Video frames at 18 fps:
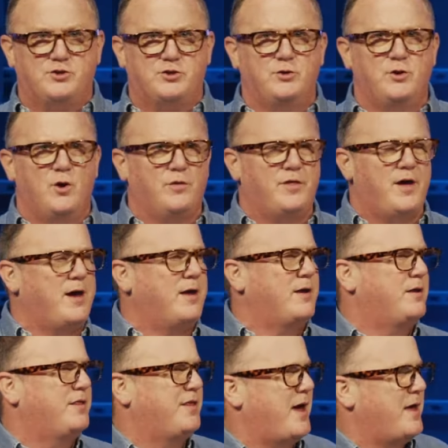You know
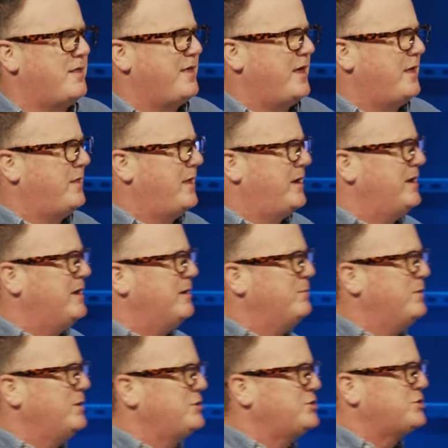that
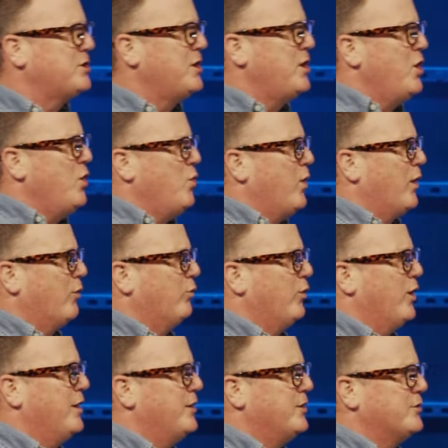image where
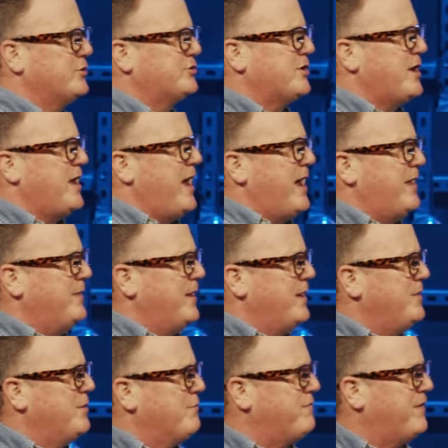runners,
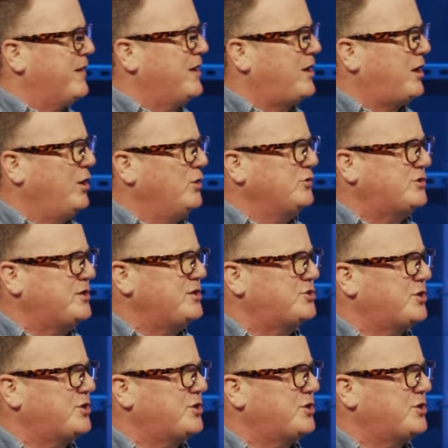and they're very close to each